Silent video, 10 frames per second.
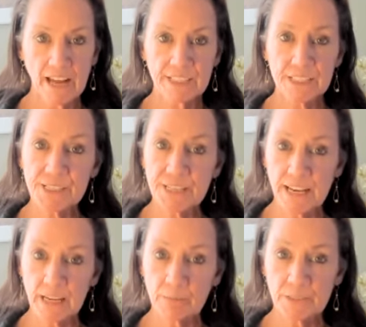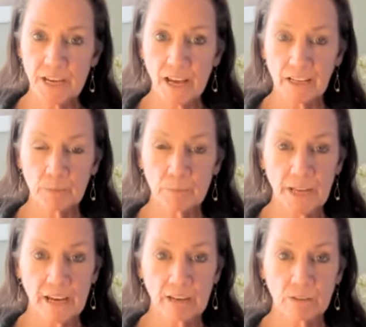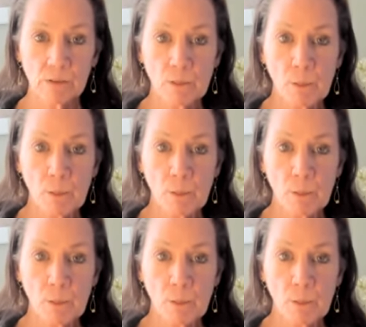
At the same time now,